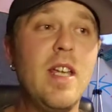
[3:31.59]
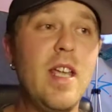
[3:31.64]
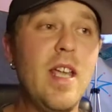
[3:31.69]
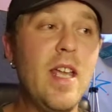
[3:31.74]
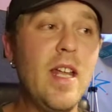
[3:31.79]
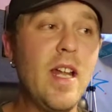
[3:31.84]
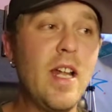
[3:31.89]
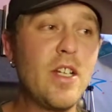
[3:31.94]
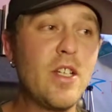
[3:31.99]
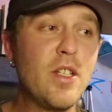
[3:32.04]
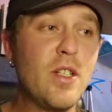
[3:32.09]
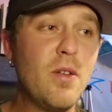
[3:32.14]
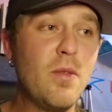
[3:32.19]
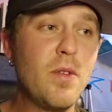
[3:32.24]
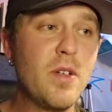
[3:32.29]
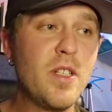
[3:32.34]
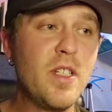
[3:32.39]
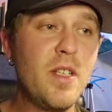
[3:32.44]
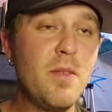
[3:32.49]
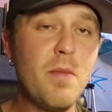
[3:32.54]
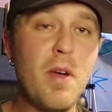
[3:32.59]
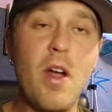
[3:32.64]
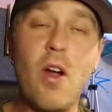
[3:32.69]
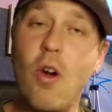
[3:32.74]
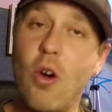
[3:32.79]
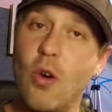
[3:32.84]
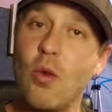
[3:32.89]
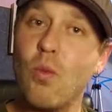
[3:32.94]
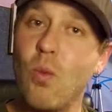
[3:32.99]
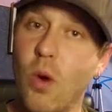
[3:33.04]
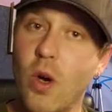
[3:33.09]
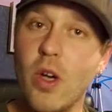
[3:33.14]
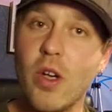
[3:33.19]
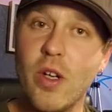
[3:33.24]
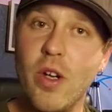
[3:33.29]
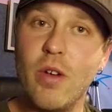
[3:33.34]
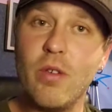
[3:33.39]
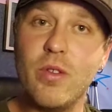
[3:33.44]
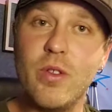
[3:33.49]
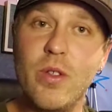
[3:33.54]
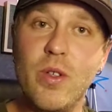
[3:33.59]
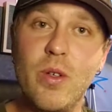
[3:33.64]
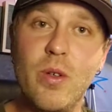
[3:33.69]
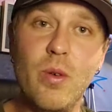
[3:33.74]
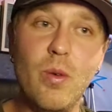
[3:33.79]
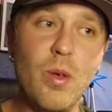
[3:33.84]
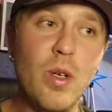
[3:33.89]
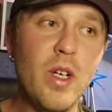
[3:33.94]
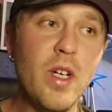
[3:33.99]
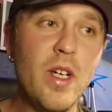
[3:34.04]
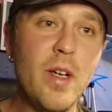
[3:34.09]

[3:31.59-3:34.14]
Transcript: And I just don't want to see my hard work go to